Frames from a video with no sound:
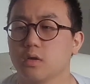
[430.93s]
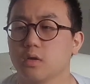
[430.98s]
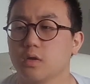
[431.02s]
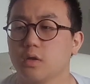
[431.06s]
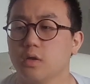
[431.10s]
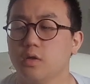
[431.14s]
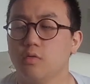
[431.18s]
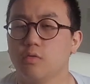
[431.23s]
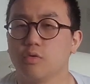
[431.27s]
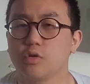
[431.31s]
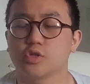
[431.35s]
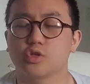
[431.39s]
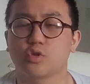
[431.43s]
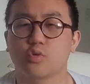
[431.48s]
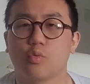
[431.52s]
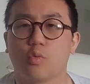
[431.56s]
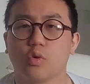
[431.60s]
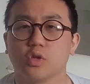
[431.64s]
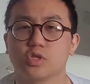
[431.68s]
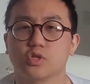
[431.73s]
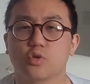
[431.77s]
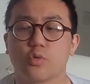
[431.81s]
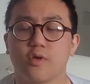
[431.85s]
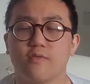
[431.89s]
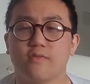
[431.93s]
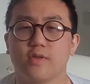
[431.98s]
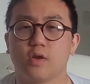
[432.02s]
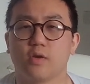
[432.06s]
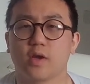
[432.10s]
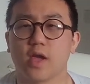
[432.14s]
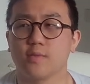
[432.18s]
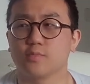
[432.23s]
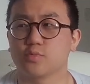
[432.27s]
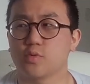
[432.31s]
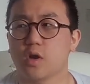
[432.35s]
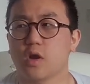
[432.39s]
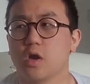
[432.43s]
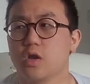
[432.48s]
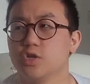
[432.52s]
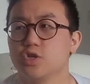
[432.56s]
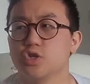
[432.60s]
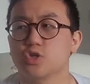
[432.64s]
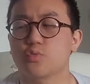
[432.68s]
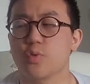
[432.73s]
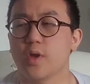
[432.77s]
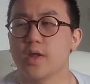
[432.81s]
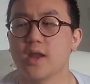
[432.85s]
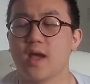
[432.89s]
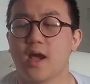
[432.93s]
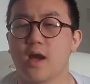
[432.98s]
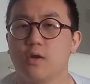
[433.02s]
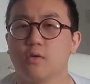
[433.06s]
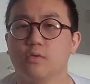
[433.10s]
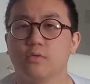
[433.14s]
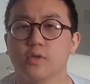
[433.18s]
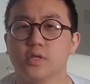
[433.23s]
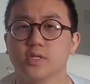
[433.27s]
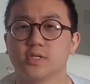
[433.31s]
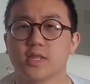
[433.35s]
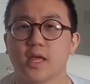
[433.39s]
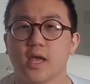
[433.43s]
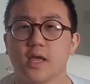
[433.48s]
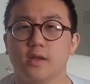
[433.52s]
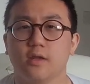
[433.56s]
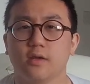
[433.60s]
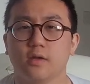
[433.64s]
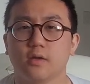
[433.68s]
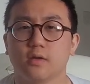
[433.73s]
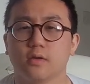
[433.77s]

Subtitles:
in order to want to quit video games? Why can't I just quit now instead?